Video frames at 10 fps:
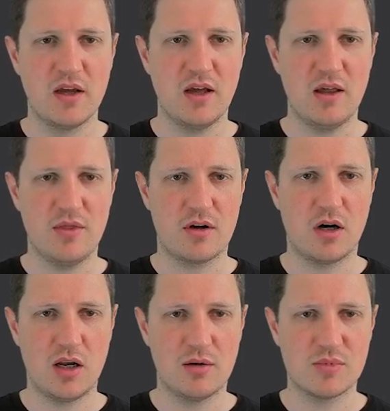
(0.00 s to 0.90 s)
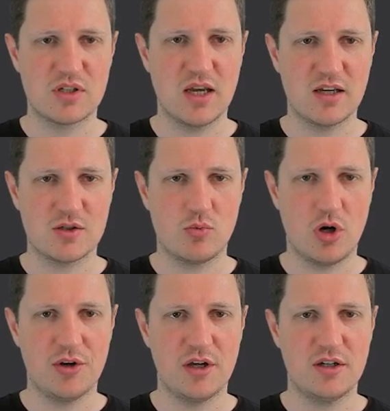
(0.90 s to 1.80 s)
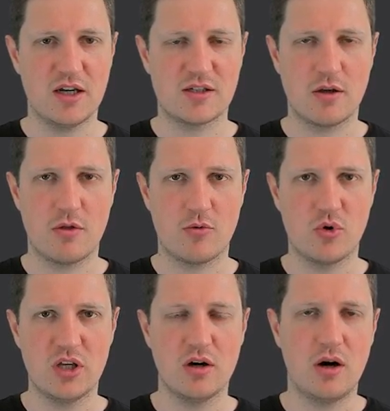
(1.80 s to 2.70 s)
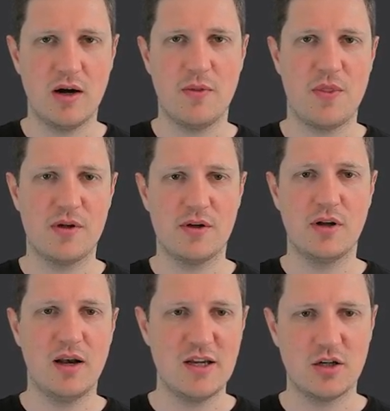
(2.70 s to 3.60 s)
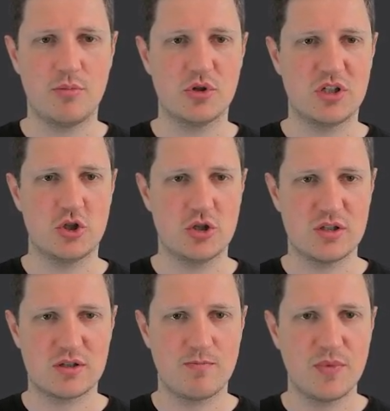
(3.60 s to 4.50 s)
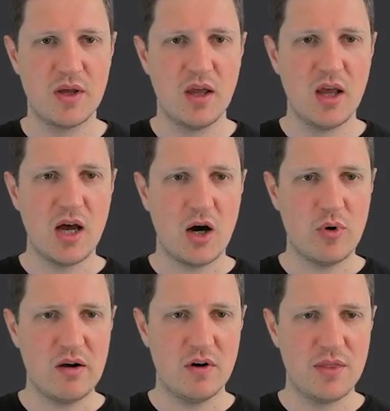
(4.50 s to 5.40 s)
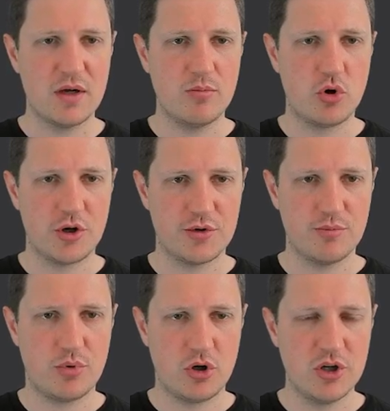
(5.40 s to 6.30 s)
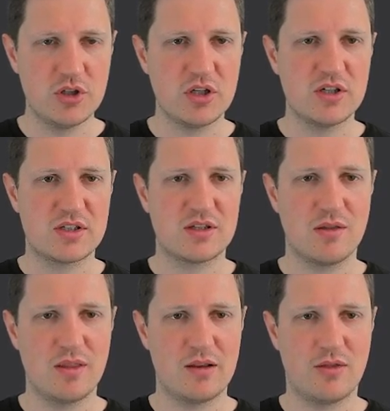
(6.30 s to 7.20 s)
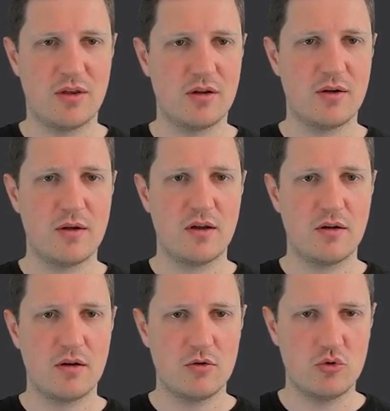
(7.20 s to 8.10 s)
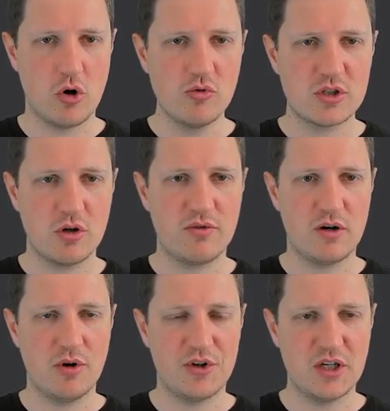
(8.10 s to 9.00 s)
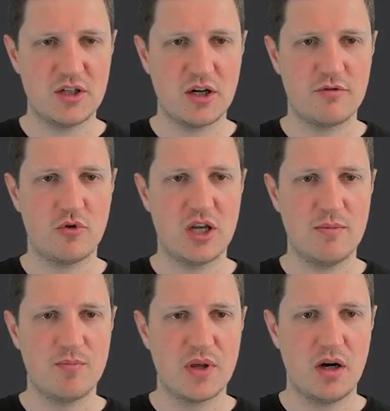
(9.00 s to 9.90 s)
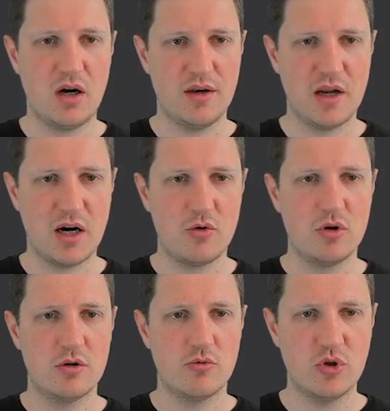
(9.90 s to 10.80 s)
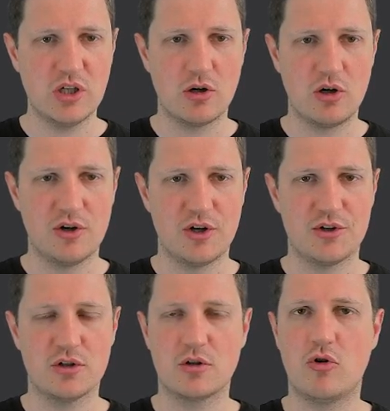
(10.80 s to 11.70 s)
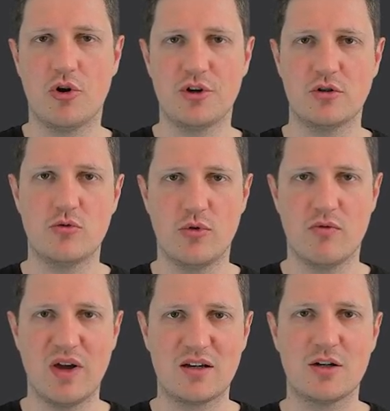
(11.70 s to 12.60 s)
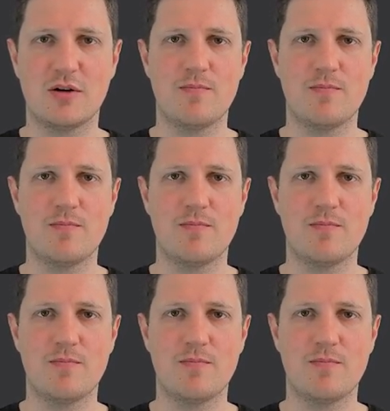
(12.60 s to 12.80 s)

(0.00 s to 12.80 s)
and the columns x one and x three are at the later positions. However, the important point is that the rows of our data frame are now reordered according to the vector